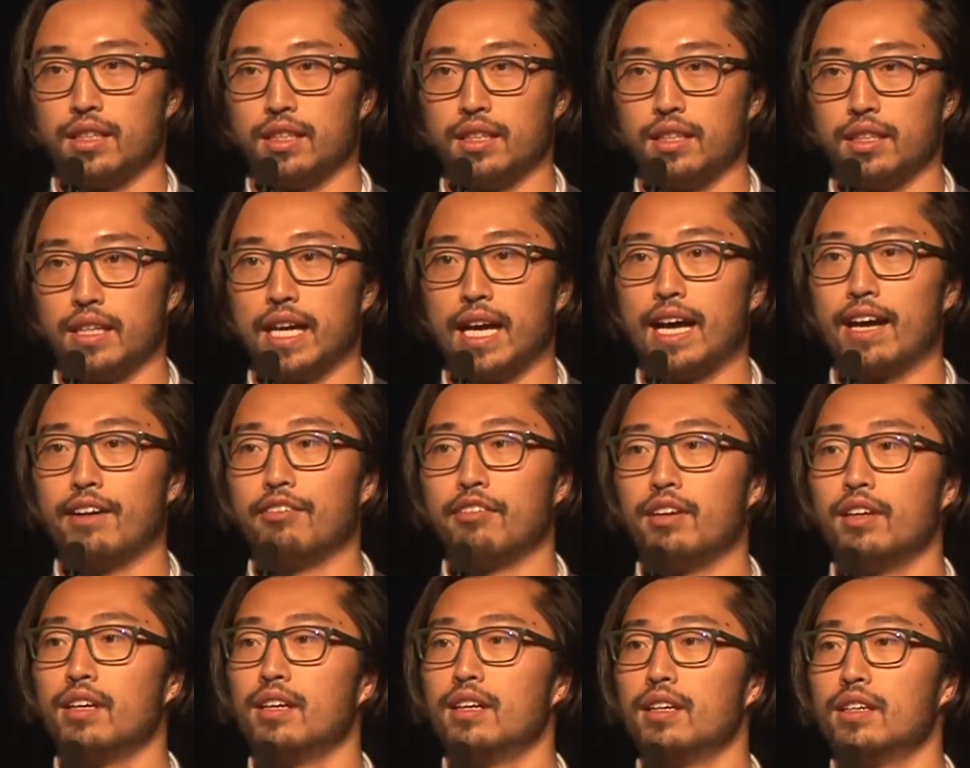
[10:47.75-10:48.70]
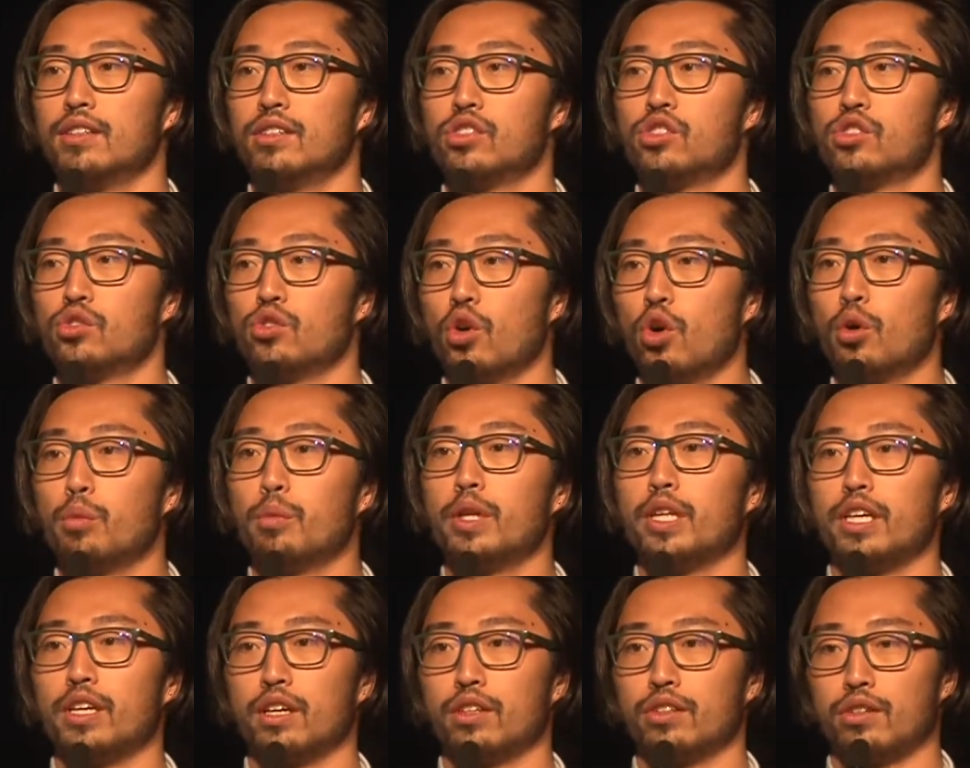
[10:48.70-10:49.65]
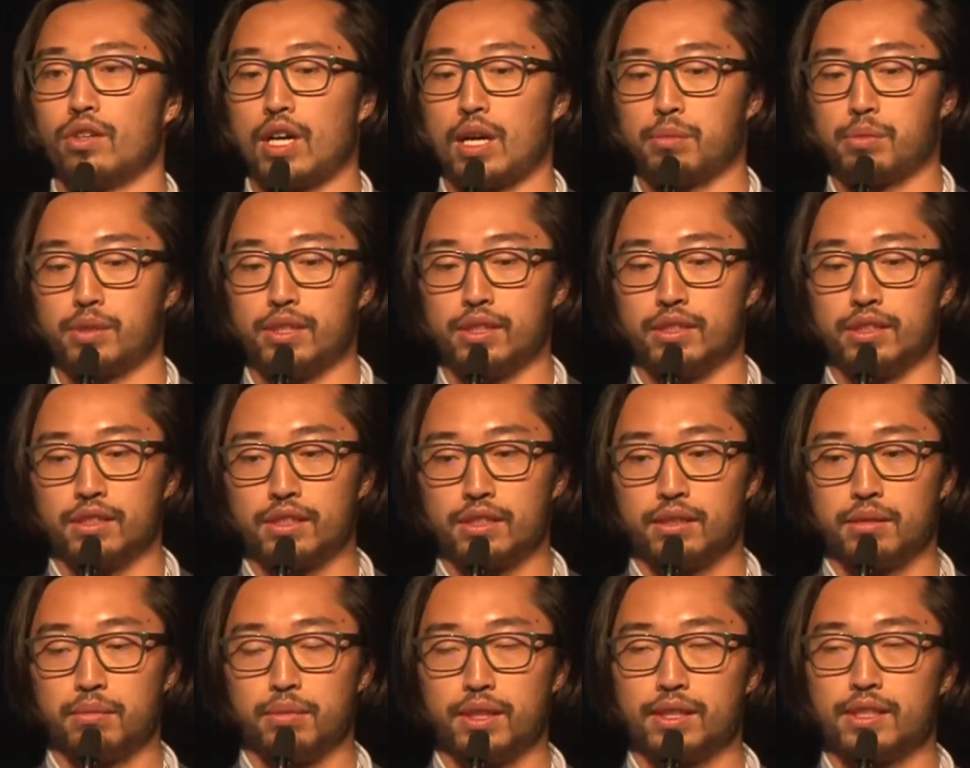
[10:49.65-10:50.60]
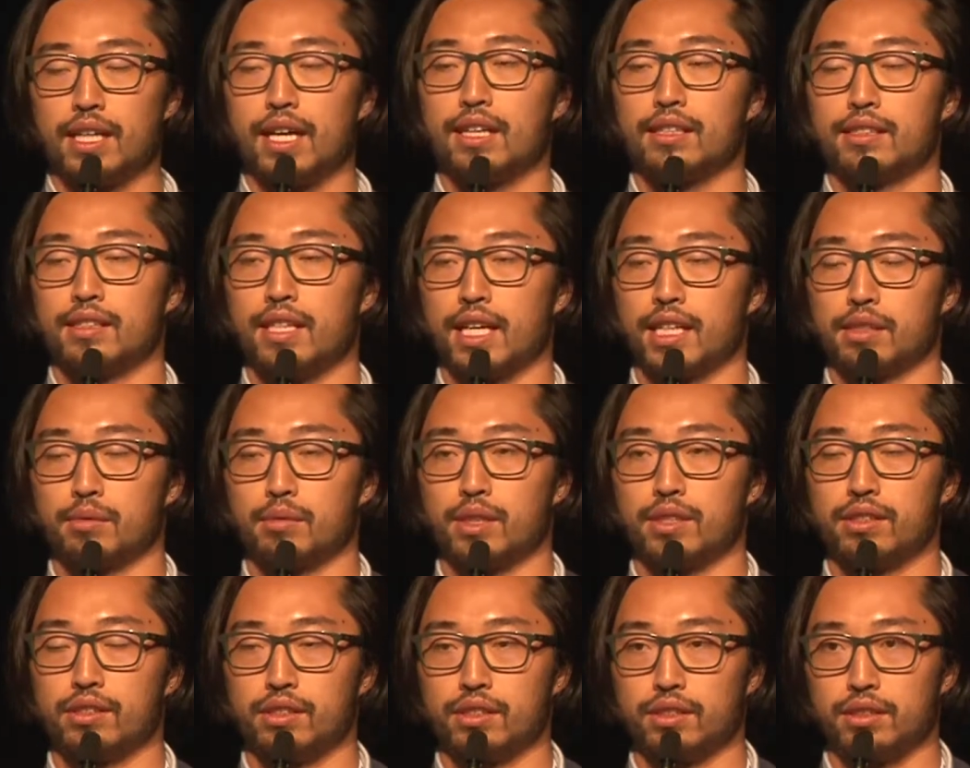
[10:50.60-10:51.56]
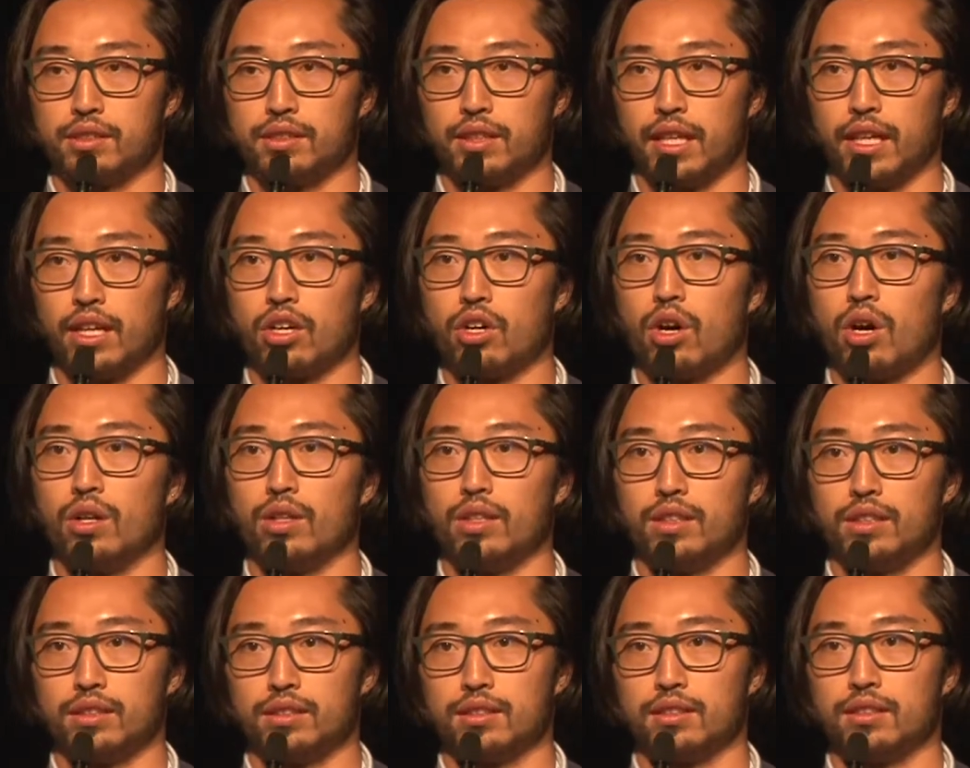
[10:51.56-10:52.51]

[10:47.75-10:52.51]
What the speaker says: You have so many other options besides text messaging and calling.